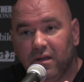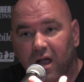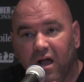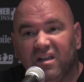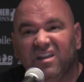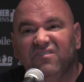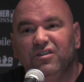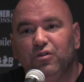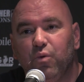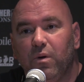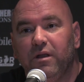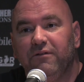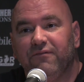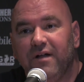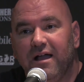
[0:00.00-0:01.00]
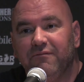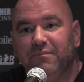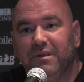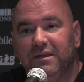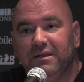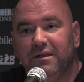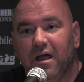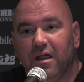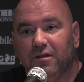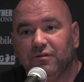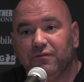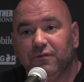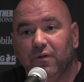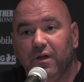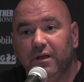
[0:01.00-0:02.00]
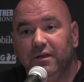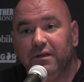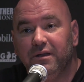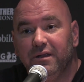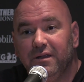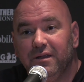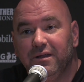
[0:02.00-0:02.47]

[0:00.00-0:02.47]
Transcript: I'll give you $25 million, Floyd,